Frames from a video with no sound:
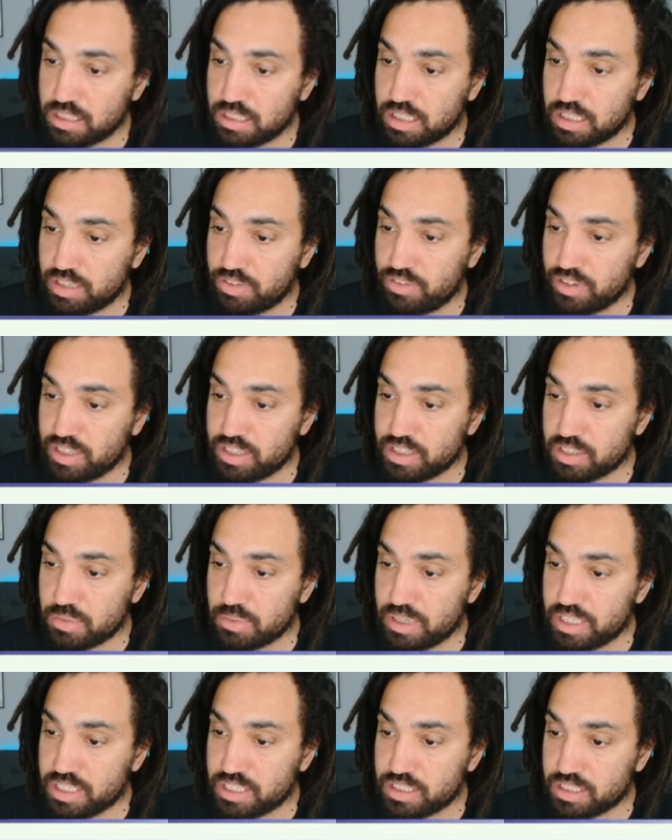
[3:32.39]
I think this way
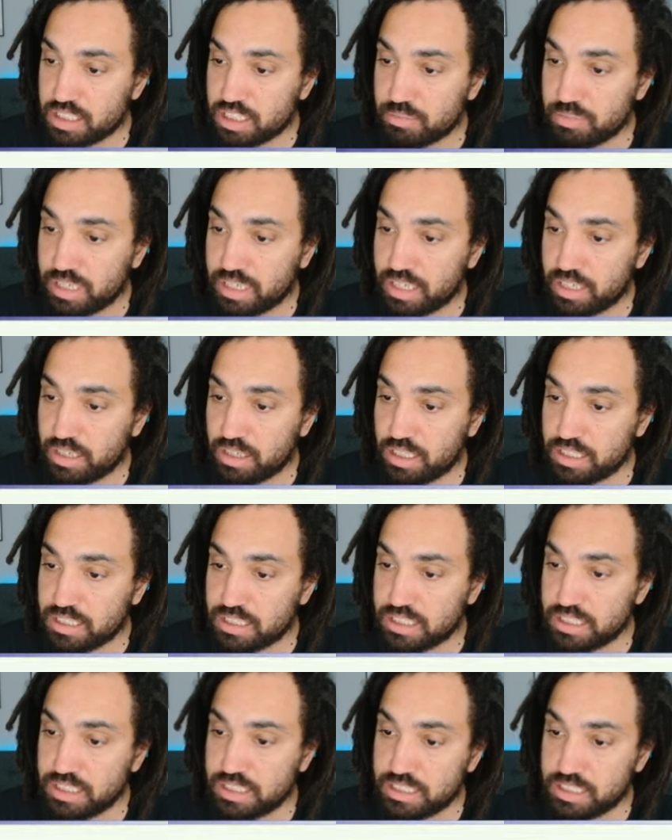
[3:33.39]
is just going to make it nice and
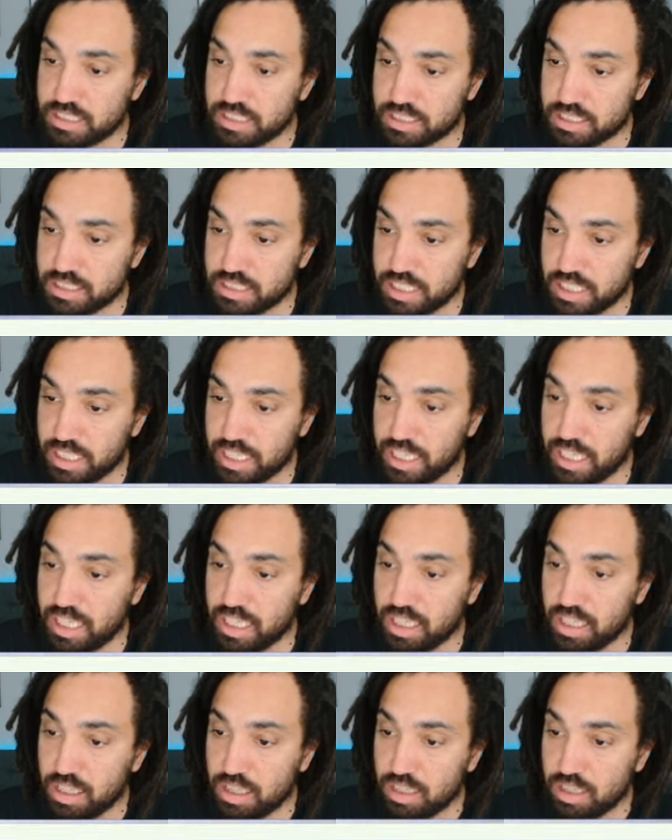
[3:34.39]
easy to see
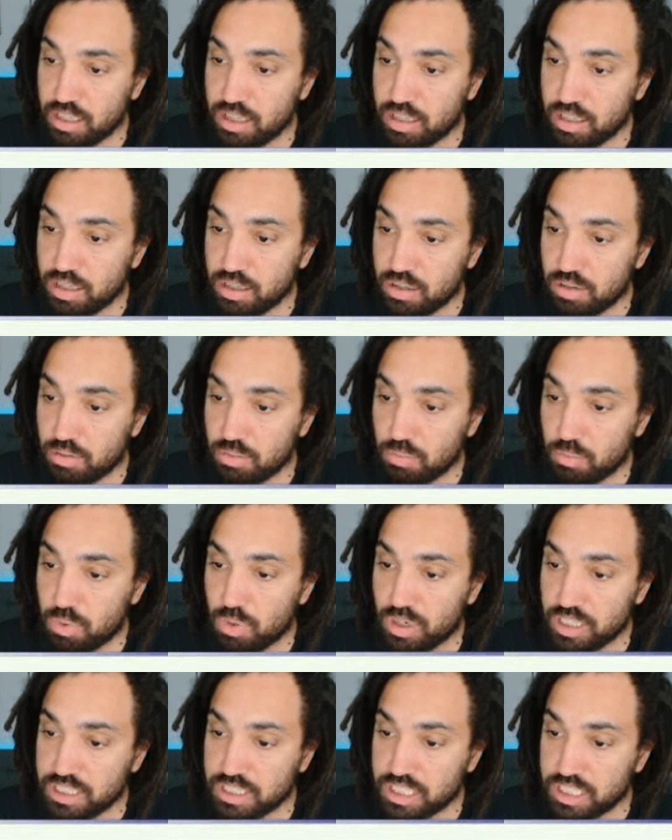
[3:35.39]
what
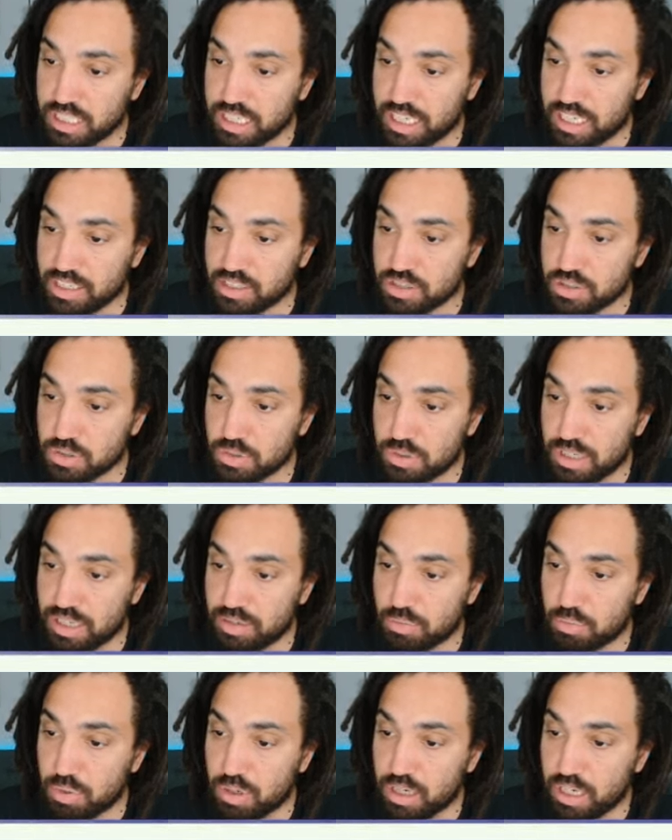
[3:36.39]
is going to cancel
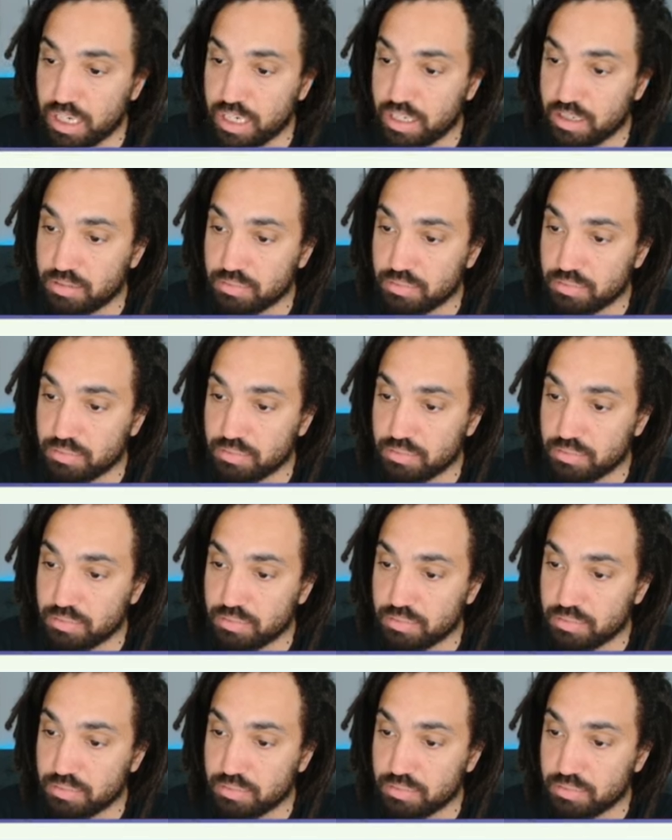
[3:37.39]
and why.